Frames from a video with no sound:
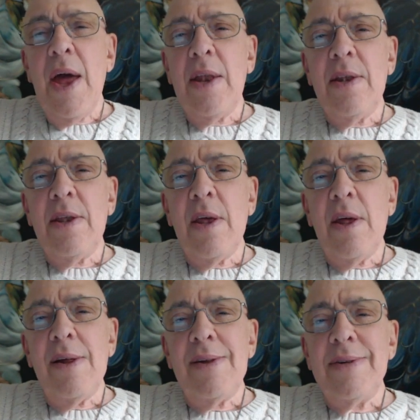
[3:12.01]
and
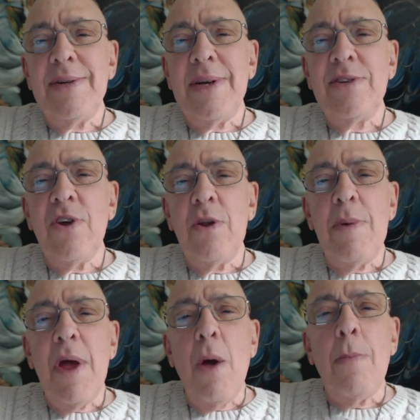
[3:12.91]
it's
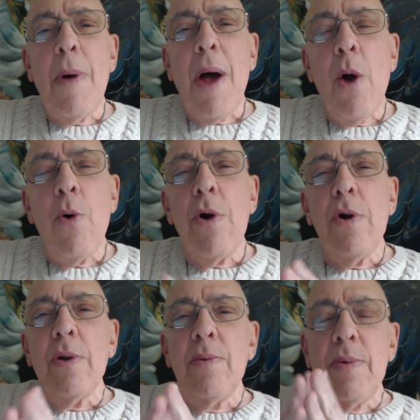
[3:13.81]
going to be up
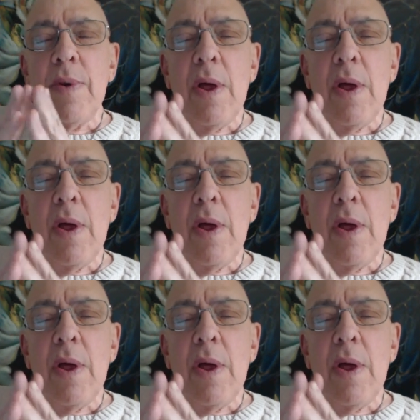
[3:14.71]
our